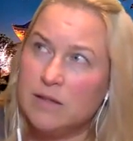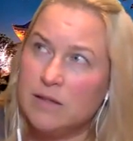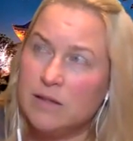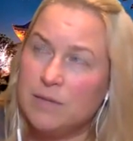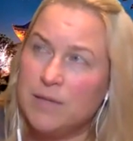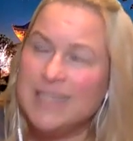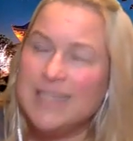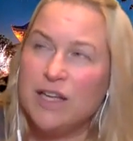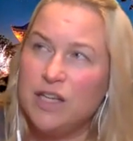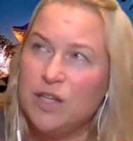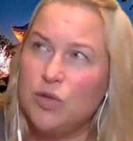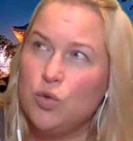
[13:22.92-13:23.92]
I'm going to tell
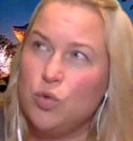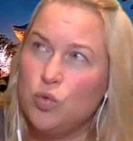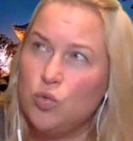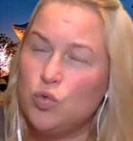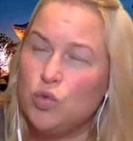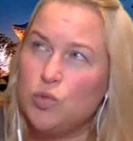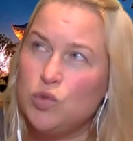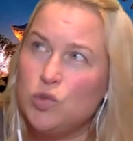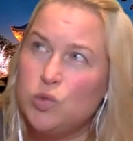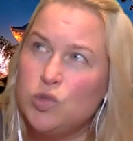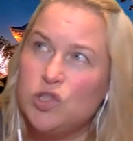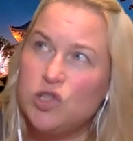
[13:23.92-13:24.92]
you,
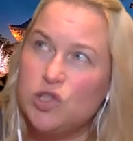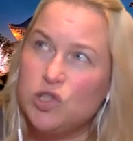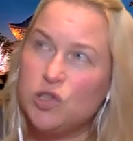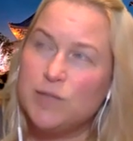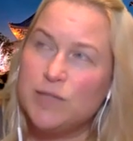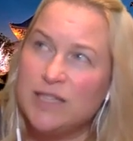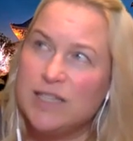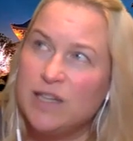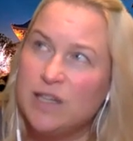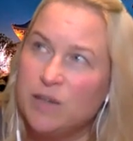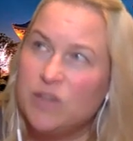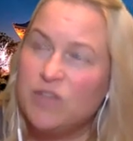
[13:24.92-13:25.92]
which am I going to tell
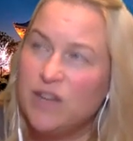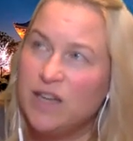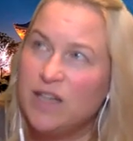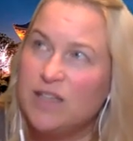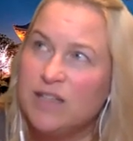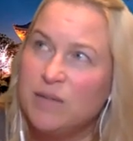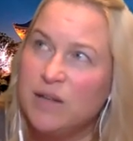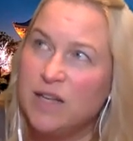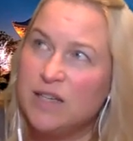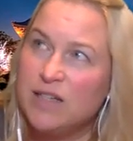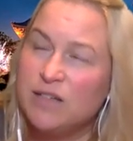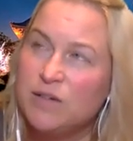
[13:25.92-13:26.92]
you? It's funny because I would
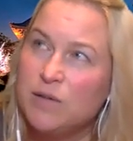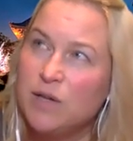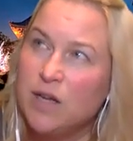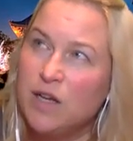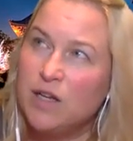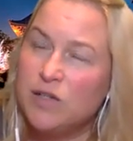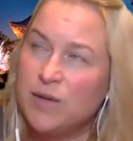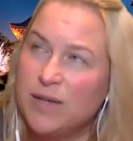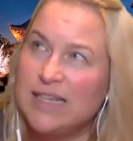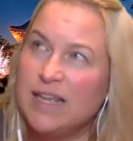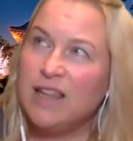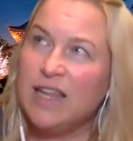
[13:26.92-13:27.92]
like to, do I
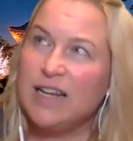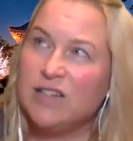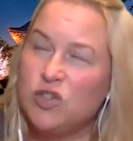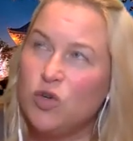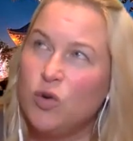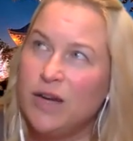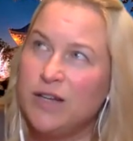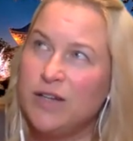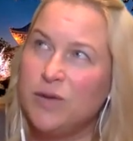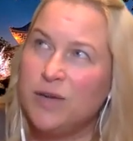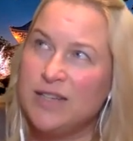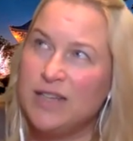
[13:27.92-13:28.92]
tell that story?
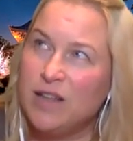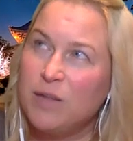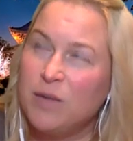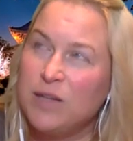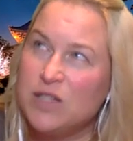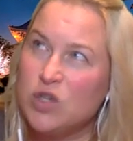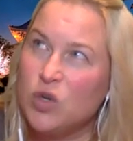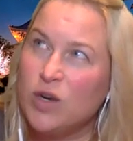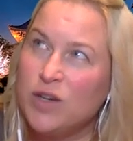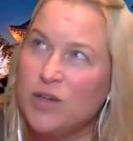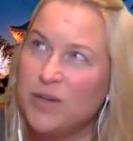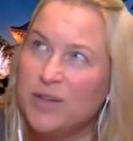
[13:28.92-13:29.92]
Do I tell the one story?
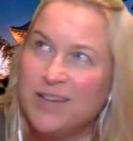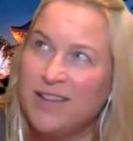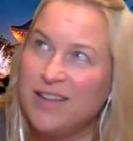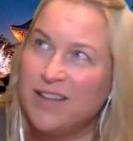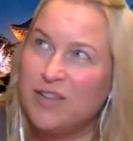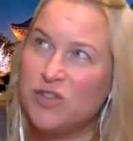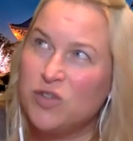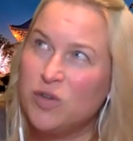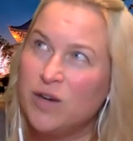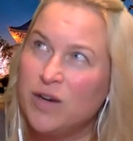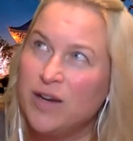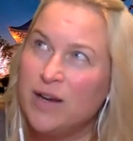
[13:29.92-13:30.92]
Do I tell the other
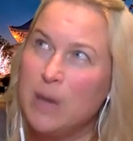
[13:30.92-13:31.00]
story?